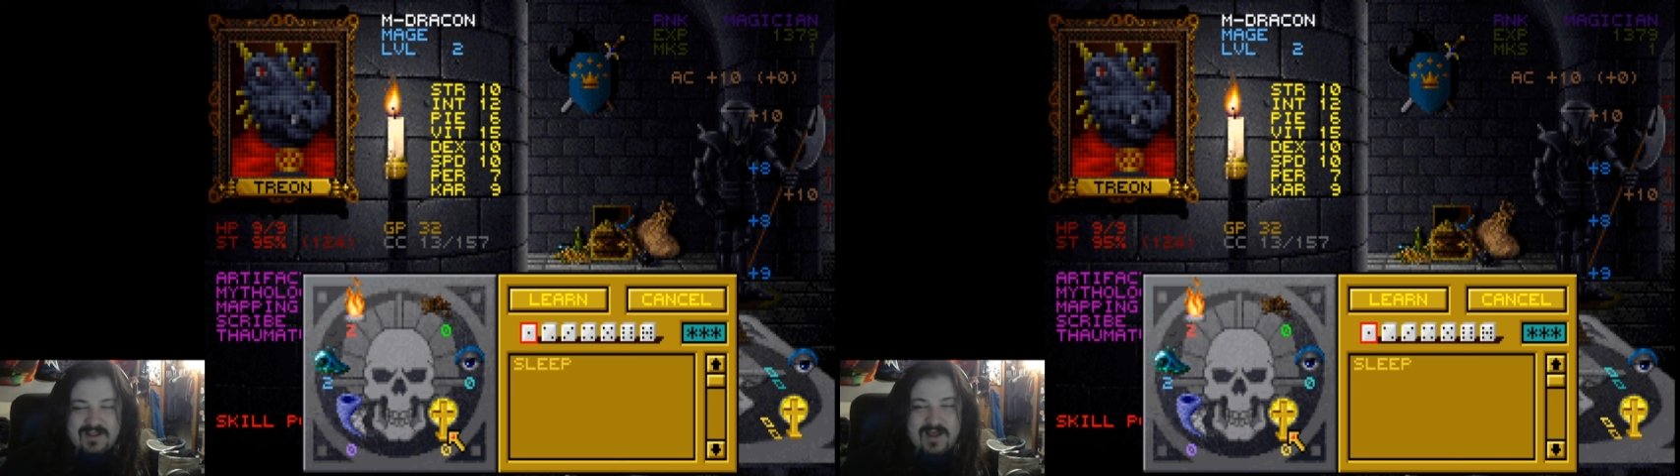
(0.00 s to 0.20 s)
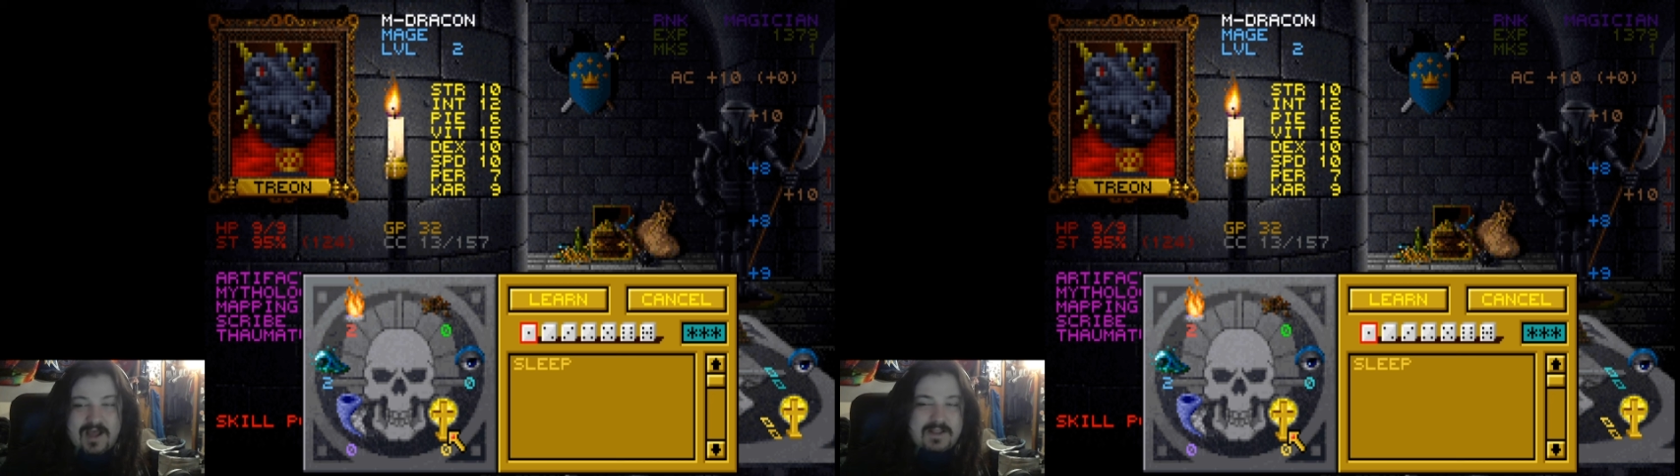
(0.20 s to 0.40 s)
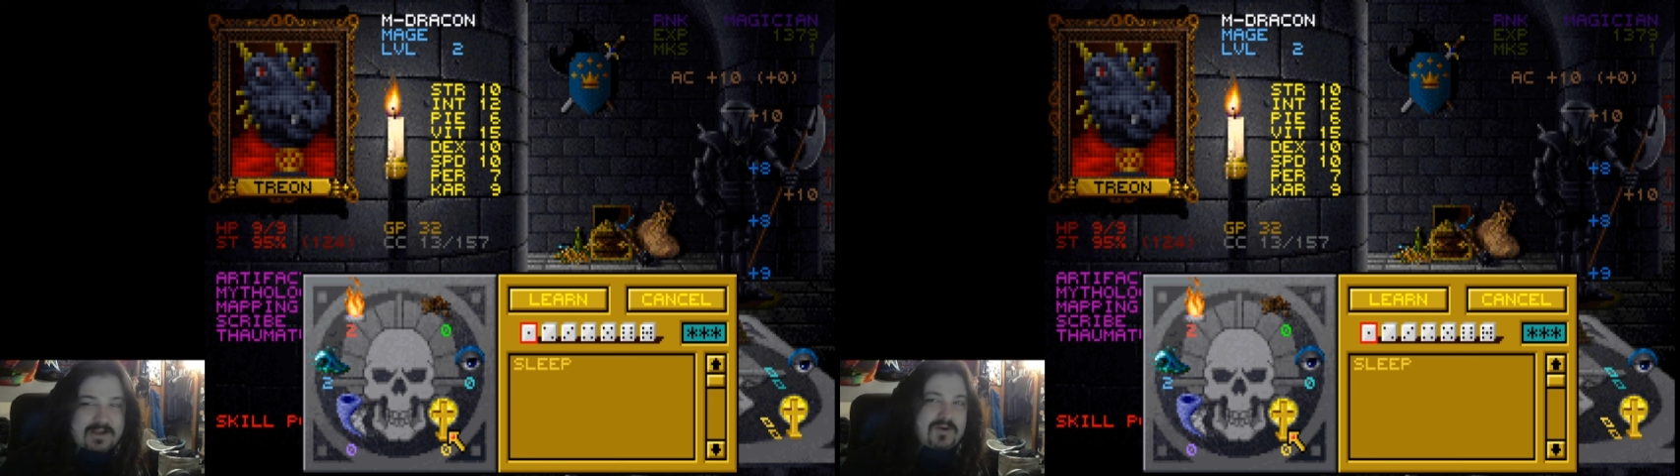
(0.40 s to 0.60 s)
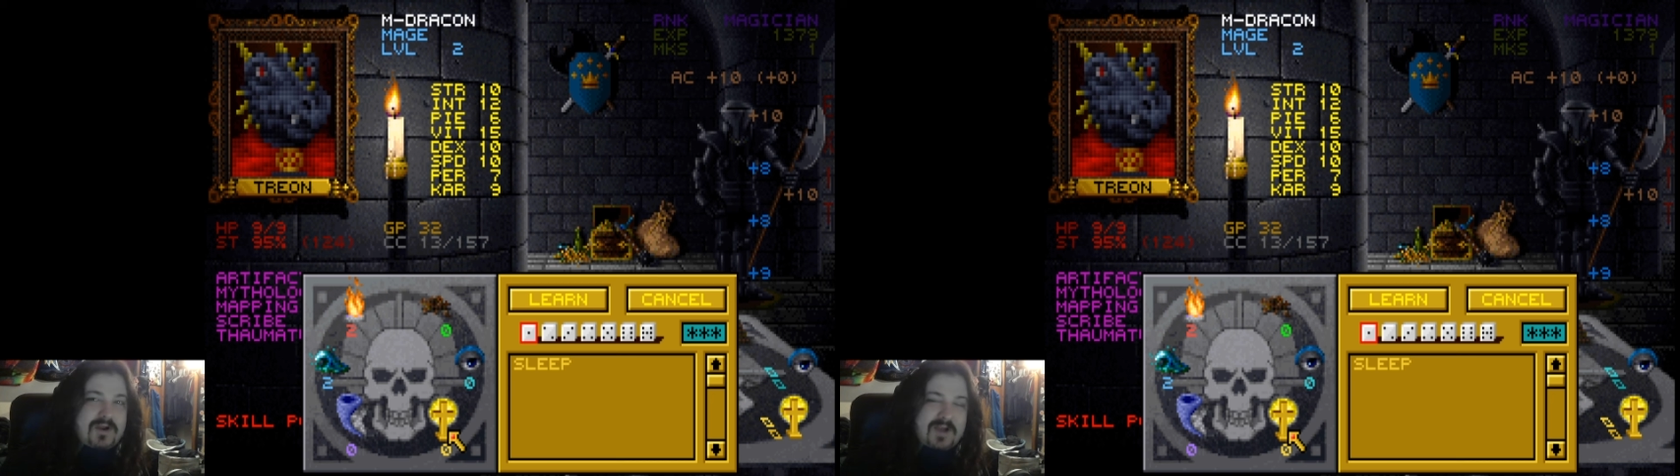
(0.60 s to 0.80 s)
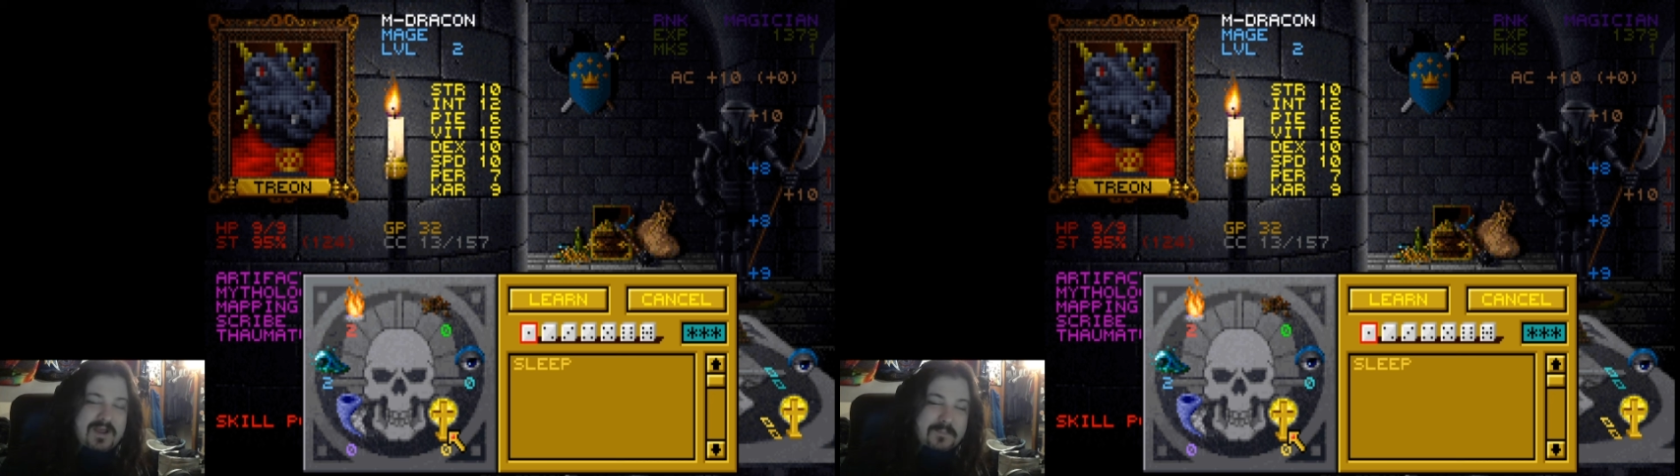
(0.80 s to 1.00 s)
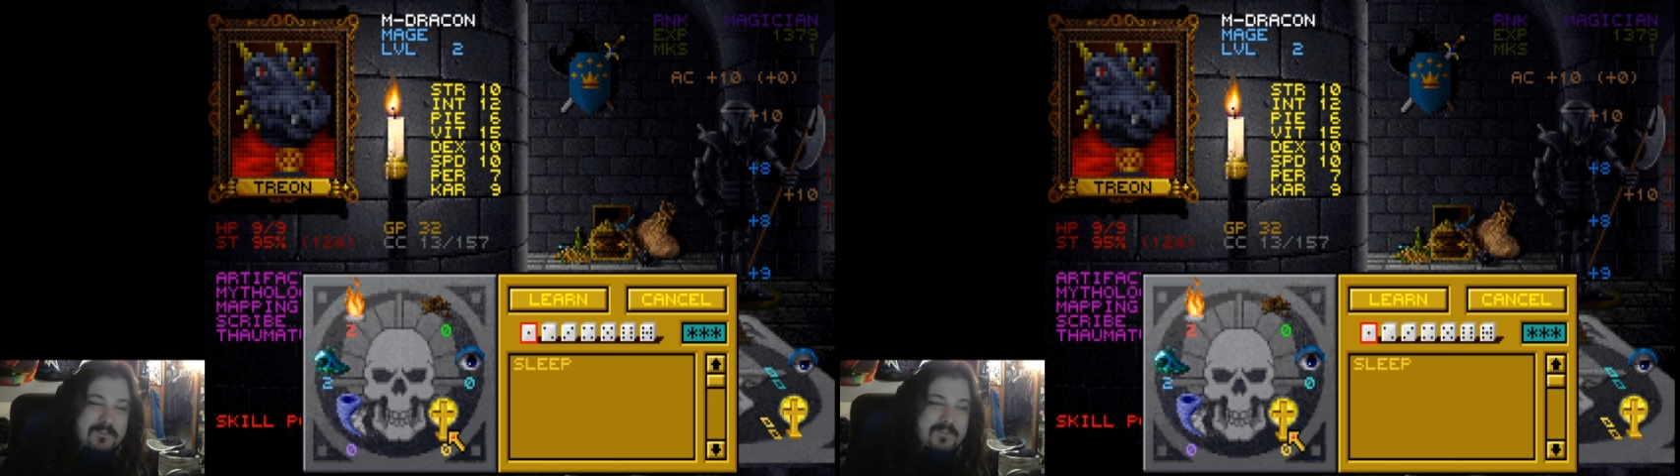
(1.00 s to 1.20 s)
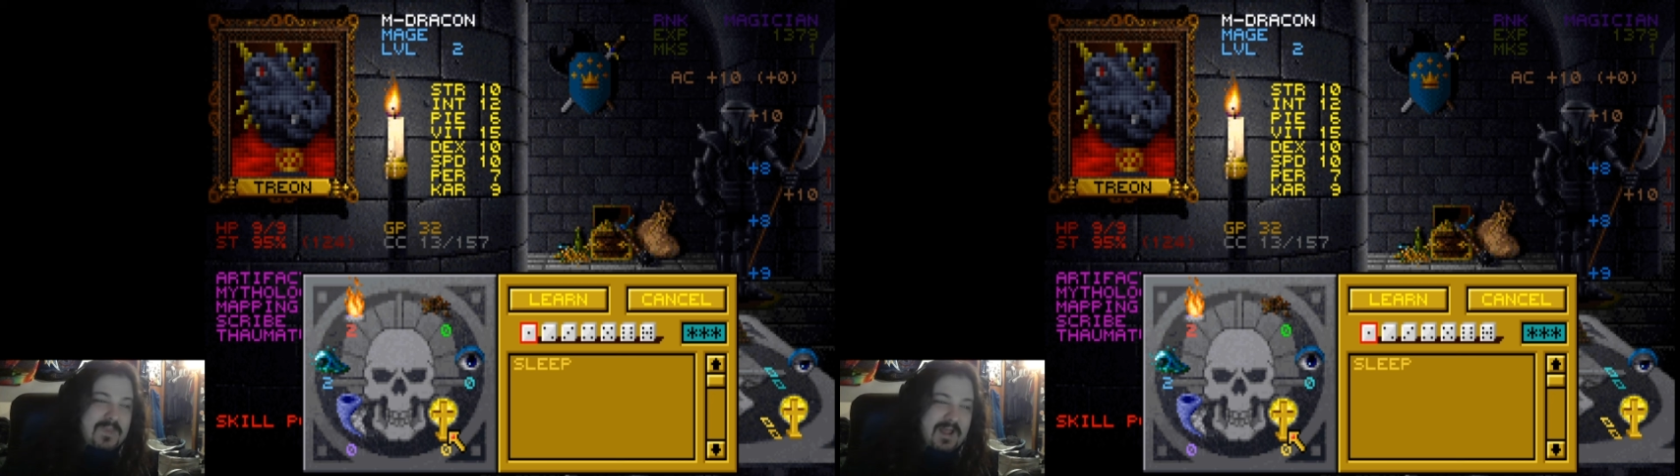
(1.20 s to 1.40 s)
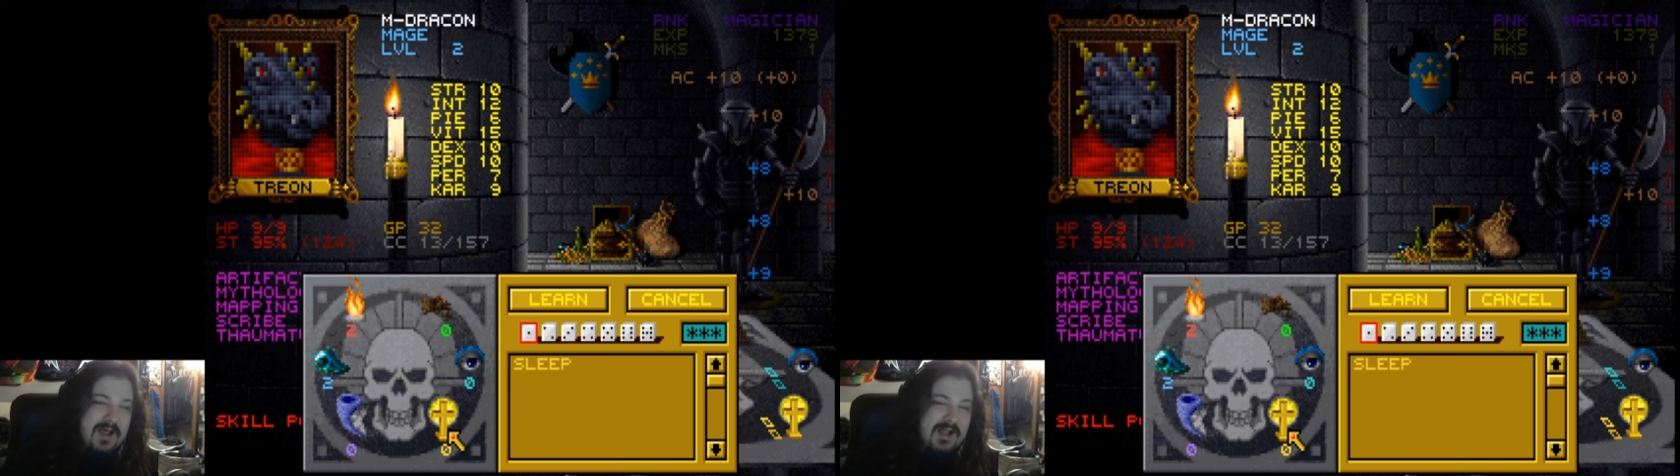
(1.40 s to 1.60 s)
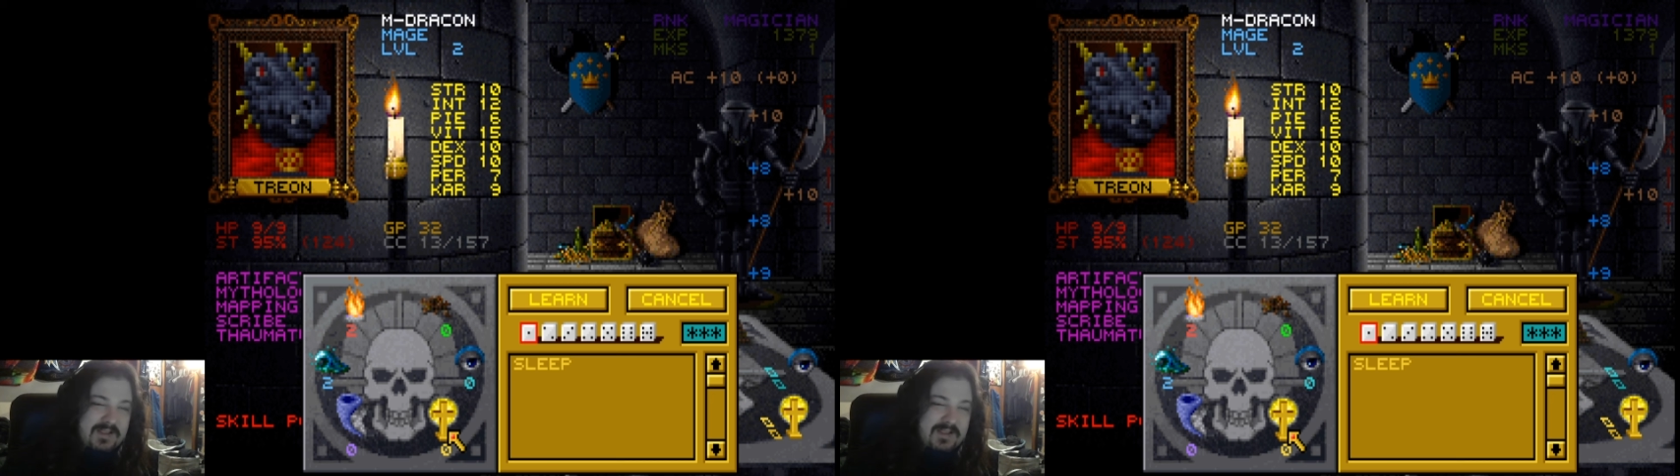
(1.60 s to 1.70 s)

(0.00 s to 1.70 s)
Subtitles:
I like Grey Rat a